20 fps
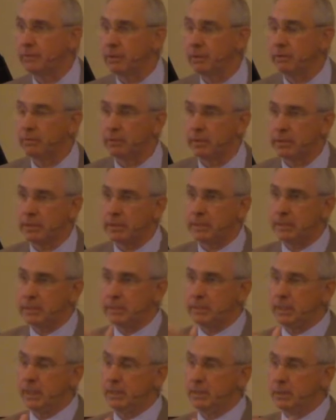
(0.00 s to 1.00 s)
very graciously
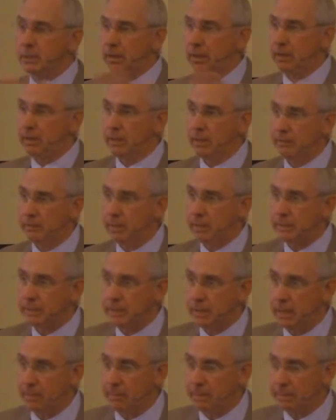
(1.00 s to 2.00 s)
said, "Look, I'll leave the
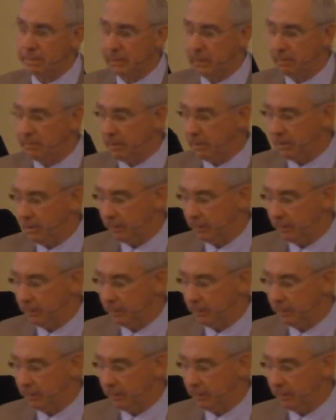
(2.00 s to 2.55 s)
exam outside my